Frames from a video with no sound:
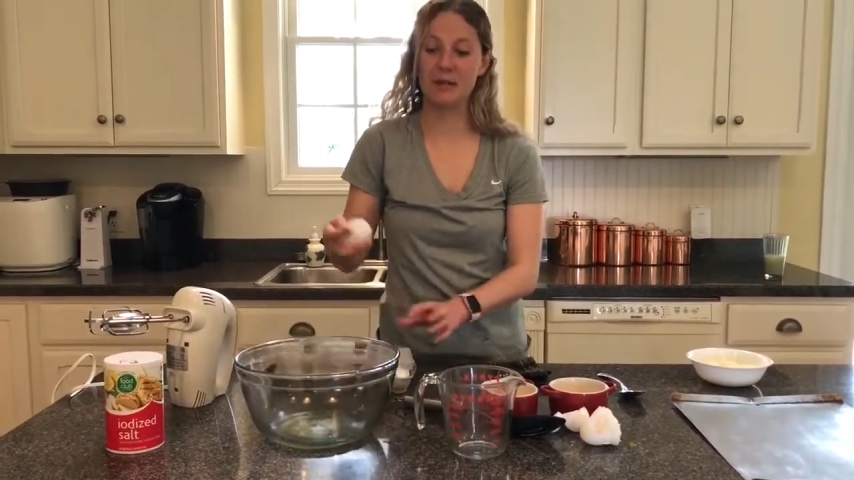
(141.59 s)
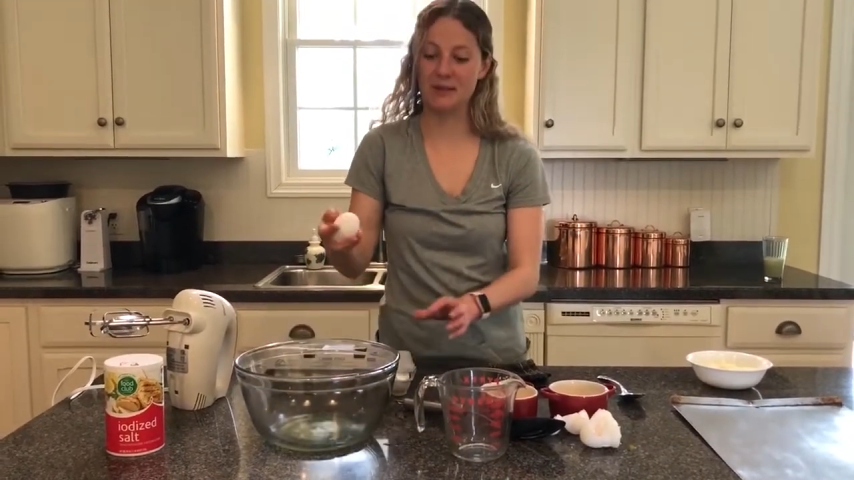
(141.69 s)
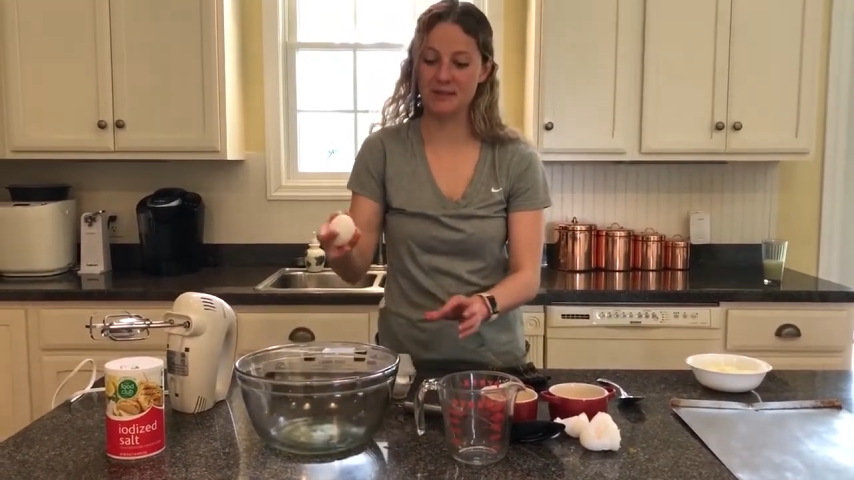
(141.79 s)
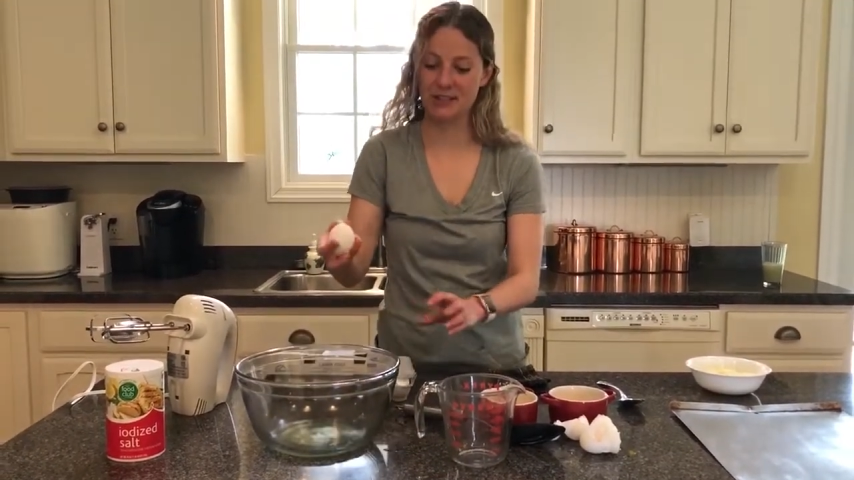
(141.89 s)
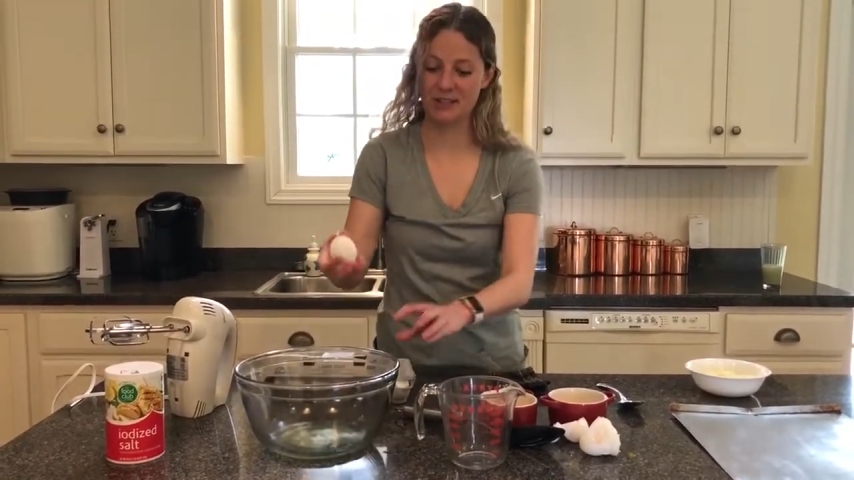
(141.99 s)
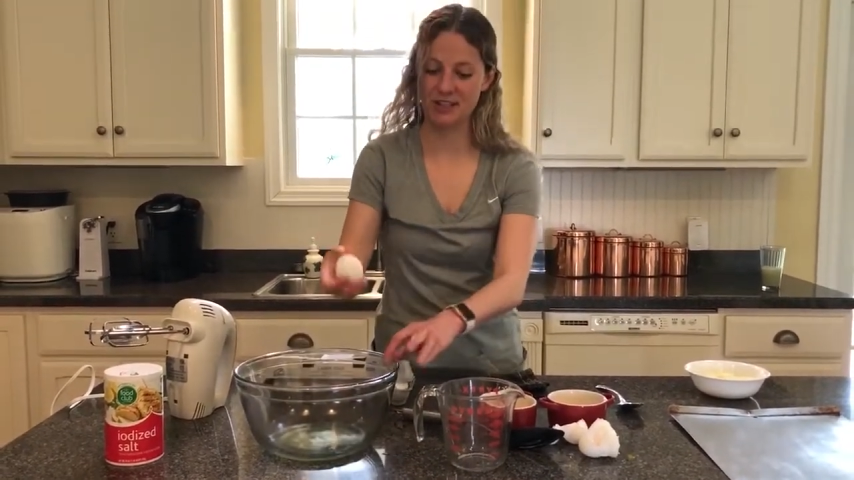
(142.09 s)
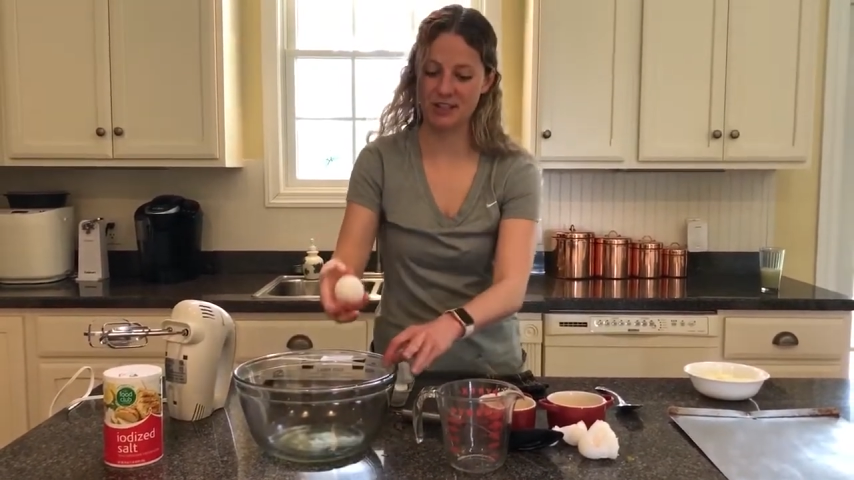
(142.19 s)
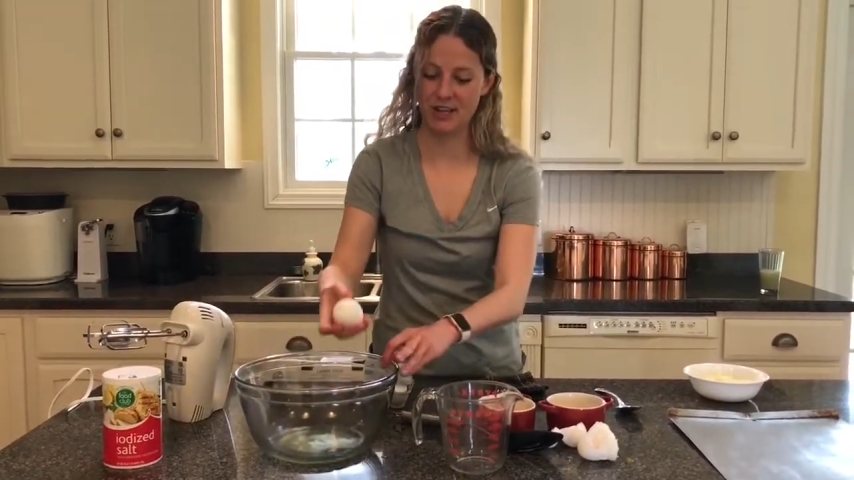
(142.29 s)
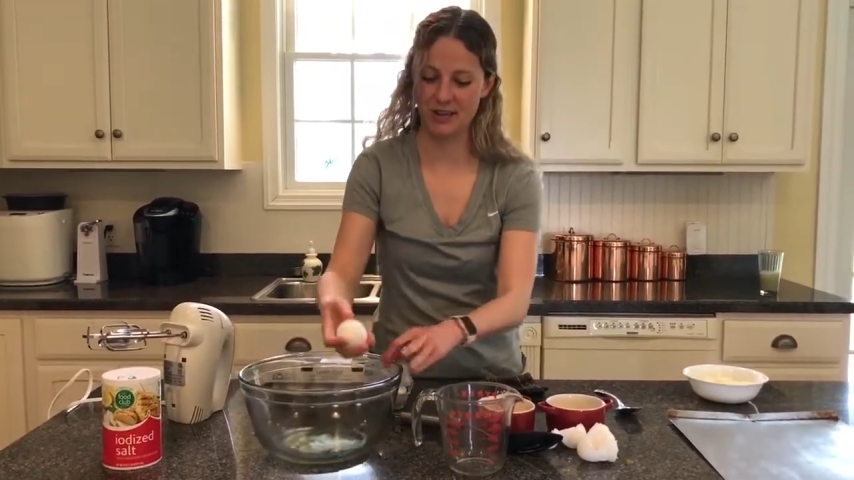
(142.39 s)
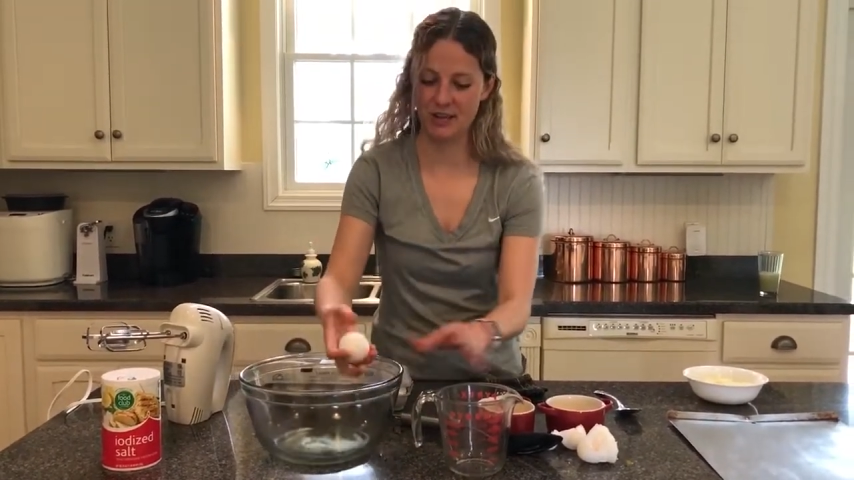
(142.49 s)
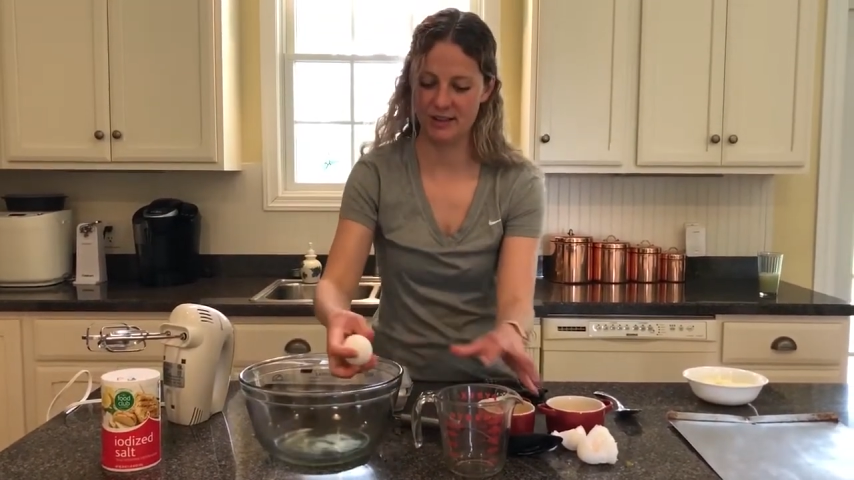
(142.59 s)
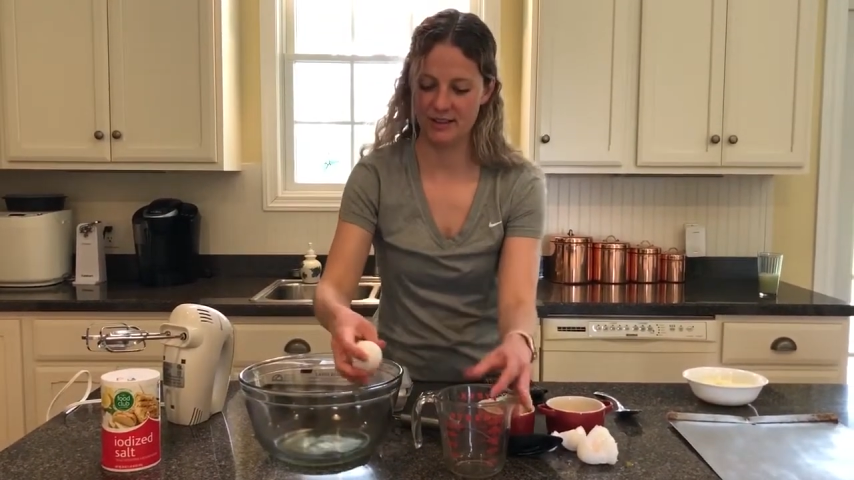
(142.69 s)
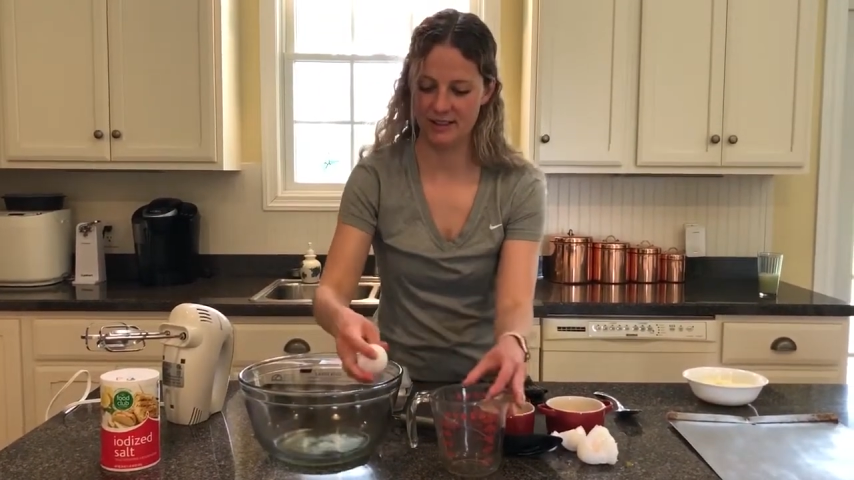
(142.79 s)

it using the shell.